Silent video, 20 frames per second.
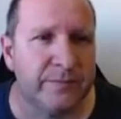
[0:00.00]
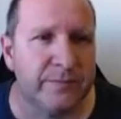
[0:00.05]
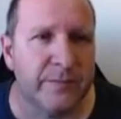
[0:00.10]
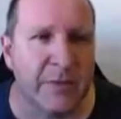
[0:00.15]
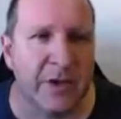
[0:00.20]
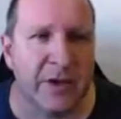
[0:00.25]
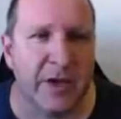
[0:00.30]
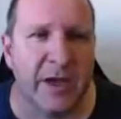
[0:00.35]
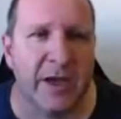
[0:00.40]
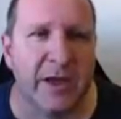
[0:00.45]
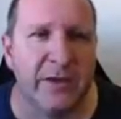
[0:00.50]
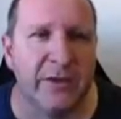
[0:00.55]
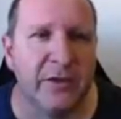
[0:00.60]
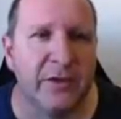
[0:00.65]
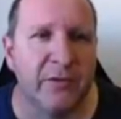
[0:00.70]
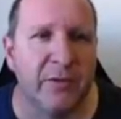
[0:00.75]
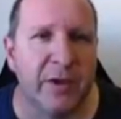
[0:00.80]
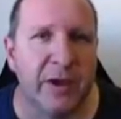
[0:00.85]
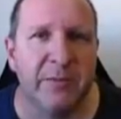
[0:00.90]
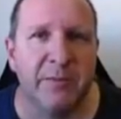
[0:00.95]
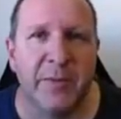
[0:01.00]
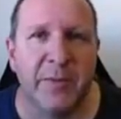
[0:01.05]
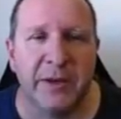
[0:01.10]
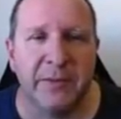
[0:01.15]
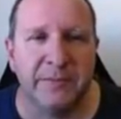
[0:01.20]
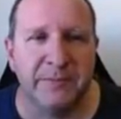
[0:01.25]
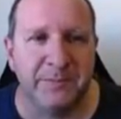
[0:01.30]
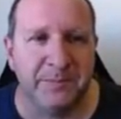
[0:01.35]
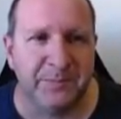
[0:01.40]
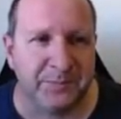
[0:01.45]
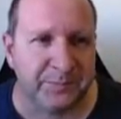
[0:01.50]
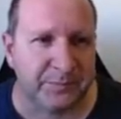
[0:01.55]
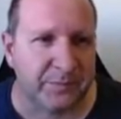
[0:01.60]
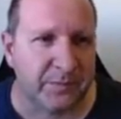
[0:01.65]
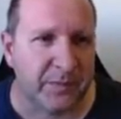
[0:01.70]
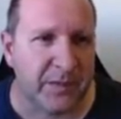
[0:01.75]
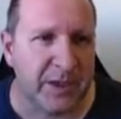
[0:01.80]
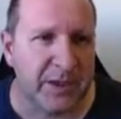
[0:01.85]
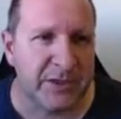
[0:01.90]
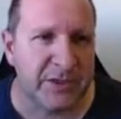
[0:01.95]
Okay, and the green button
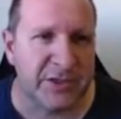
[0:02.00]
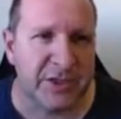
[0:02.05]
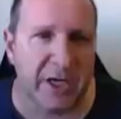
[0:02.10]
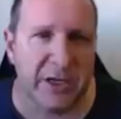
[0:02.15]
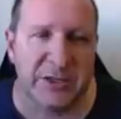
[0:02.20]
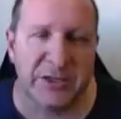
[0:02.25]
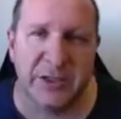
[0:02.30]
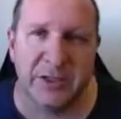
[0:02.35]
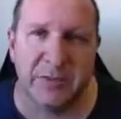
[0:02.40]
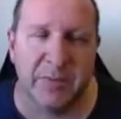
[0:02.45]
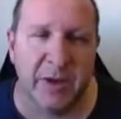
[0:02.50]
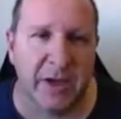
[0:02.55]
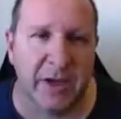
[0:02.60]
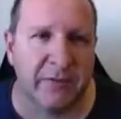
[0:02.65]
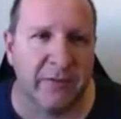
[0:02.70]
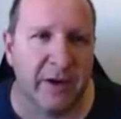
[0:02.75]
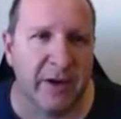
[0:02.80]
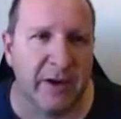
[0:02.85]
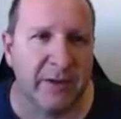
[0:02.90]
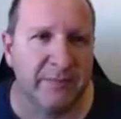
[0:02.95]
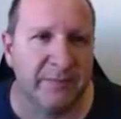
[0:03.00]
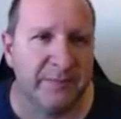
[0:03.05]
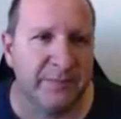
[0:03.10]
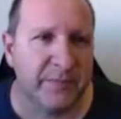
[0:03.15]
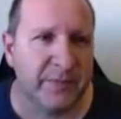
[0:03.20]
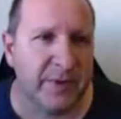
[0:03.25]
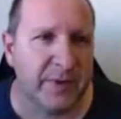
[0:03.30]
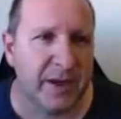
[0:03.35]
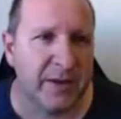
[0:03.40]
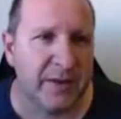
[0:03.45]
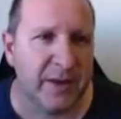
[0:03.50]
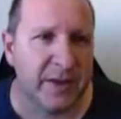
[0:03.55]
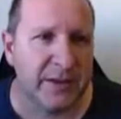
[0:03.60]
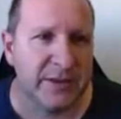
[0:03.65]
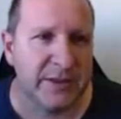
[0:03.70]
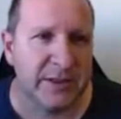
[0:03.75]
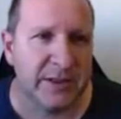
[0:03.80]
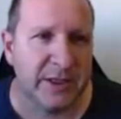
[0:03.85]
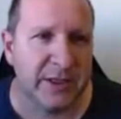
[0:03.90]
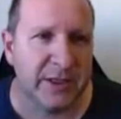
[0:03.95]
is changing the background, and then
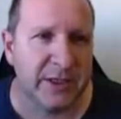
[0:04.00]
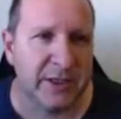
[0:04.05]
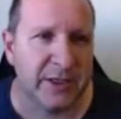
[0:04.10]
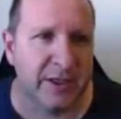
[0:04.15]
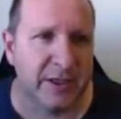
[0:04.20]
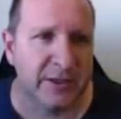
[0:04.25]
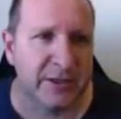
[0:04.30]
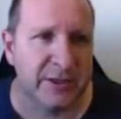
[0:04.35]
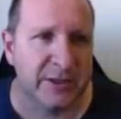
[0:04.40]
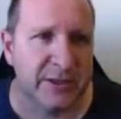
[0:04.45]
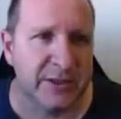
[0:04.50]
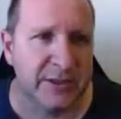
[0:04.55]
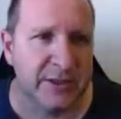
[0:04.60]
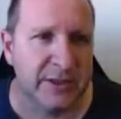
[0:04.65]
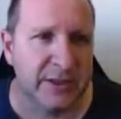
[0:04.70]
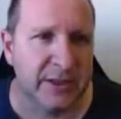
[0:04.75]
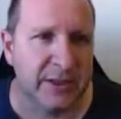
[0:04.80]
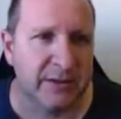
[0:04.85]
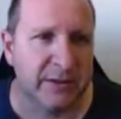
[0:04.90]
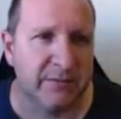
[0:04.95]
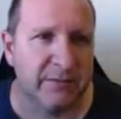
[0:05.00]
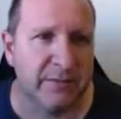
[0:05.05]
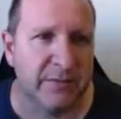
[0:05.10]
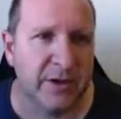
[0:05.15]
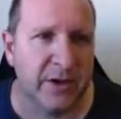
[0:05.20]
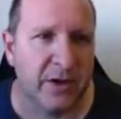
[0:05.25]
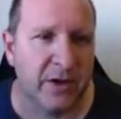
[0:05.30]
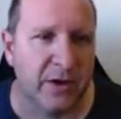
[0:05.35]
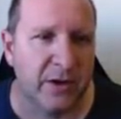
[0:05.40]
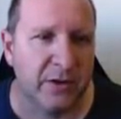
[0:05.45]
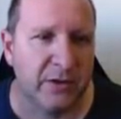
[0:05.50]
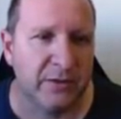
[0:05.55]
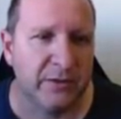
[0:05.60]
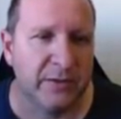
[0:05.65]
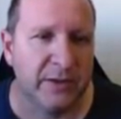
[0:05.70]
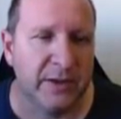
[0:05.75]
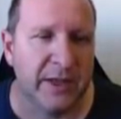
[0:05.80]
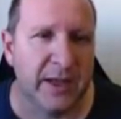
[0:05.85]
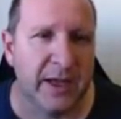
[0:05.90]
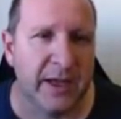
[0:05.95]
delete. You can actually delete the whole
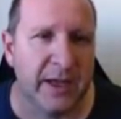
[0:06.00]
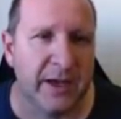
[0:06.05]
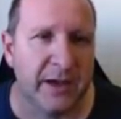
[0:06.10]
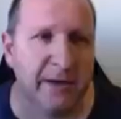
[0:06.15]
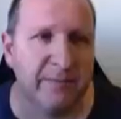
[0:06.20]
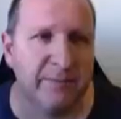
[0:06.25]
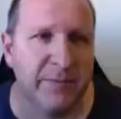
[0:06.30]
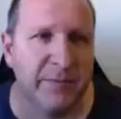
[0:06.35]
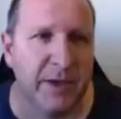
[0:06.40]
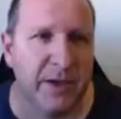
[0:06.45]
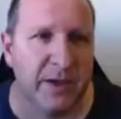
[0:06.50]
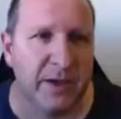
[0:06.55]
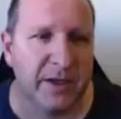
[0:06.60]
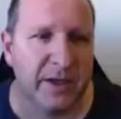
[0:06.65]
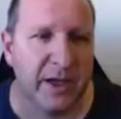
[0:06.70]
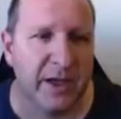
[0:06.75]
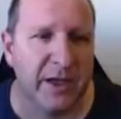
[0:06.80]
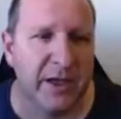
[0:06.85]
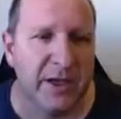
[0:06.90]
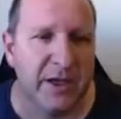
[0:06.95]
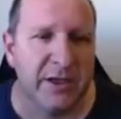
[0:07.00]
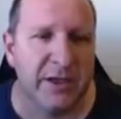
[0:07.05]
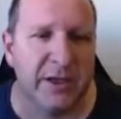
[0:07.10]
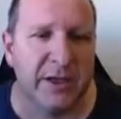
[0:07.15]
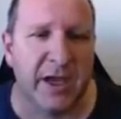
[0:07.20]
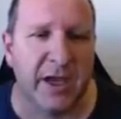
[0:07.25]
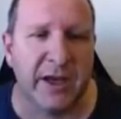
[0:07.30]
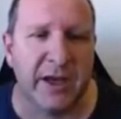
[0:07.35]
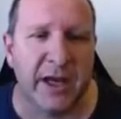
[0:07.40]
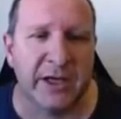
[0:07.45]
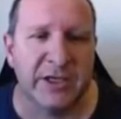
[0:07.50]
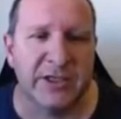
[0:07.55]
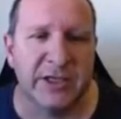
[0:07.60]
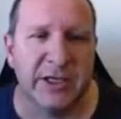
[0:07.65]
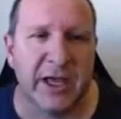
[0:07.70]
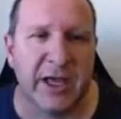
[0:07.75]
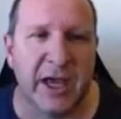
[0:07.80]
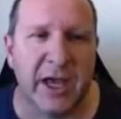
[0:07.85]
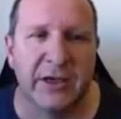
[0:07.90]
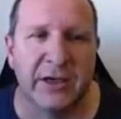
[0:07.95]
layout. Okay, you can
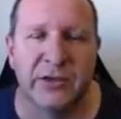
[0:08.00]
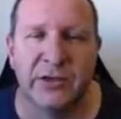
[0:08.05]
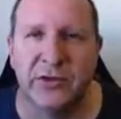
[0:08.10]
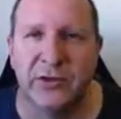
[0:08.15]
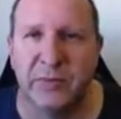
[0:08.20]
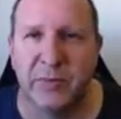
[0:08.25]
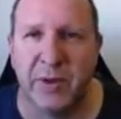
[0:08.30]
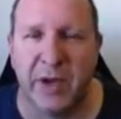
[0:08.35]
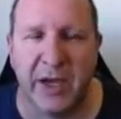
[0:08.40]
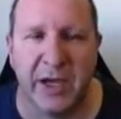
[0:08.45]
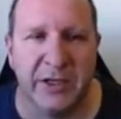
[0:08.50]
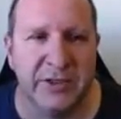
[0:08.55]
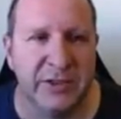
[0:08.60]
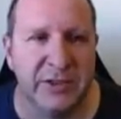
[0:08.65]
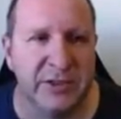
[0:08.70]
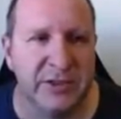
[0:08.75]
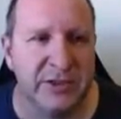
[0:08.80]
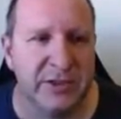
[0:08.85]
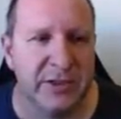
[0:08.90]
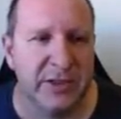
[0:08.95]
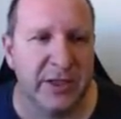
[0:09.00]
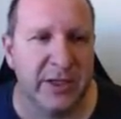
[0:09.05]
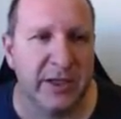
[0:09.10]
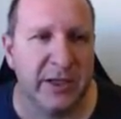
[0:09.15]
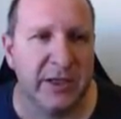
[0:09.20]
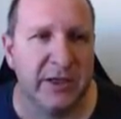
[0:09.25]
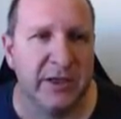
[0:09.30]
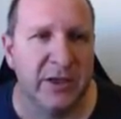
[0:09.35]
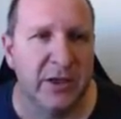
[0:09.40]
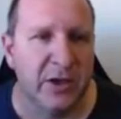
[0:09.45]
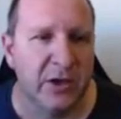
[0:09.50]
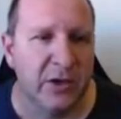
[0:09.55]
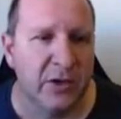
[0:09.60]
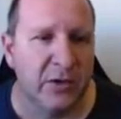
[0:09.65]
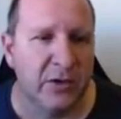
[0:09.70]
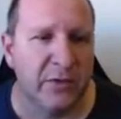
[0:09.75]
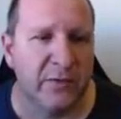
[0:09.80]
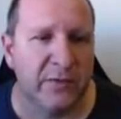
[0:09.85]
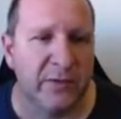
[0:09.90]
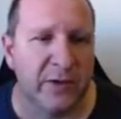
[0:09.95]
actually add new pages to here,
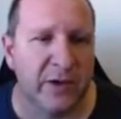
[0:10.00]
or if you